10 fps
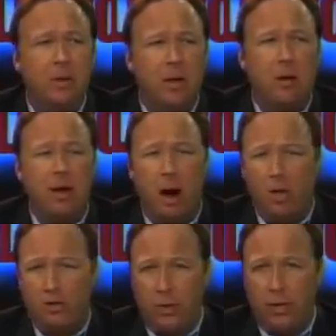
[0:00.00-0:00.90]
Gary
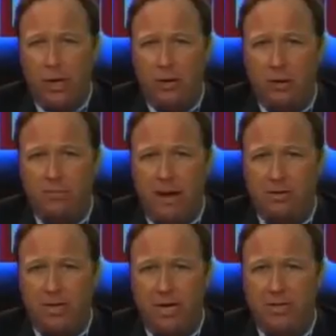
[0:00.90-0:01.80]
Hart's written letters
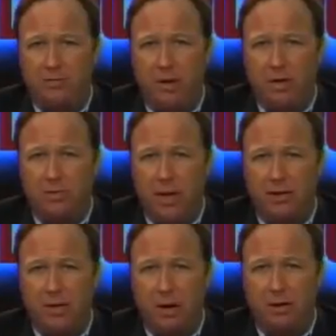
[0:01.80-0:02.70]
about staging false
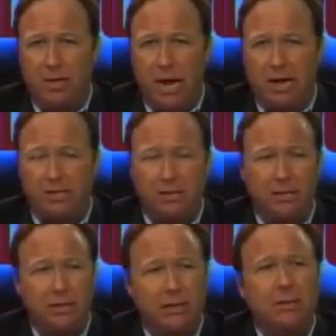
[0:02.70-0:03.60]
flag terror attacks
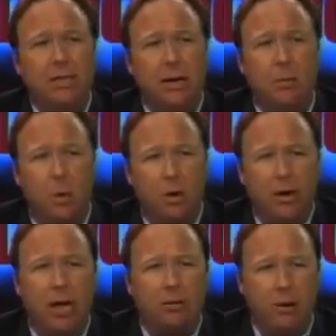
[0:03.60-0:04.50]
and
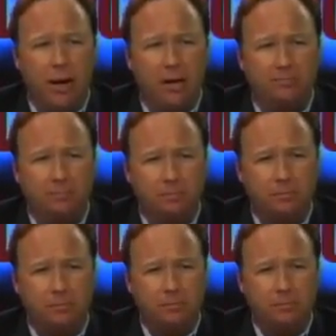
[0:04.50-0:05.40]
warning Iran.
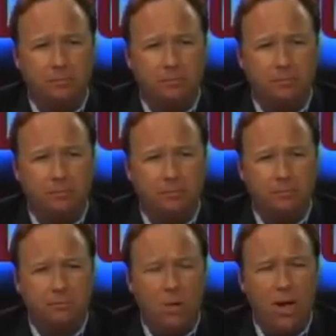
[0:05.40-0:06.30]

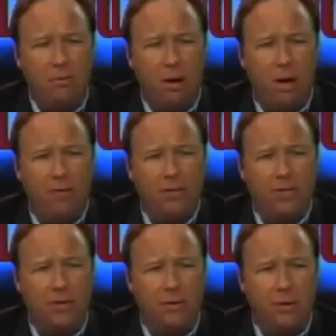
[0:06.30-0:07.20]
We have all
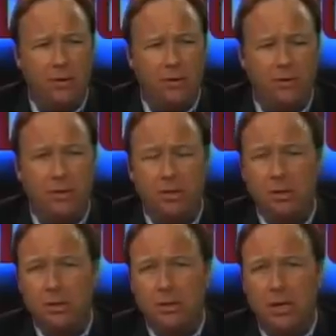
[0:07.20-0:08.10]
this other news
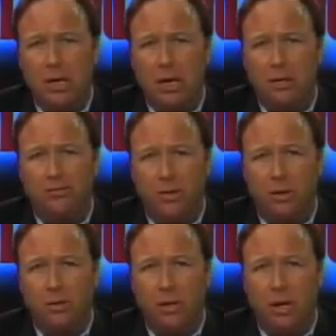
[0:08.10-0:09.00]

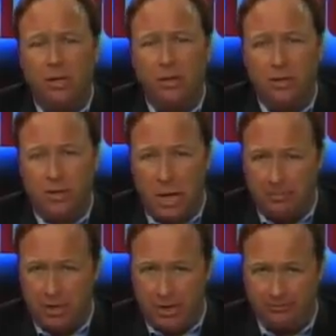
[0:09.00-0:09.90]
unfolding on this
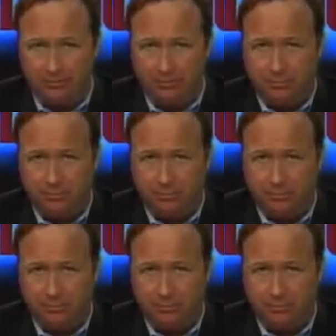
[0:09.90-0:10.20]
subject.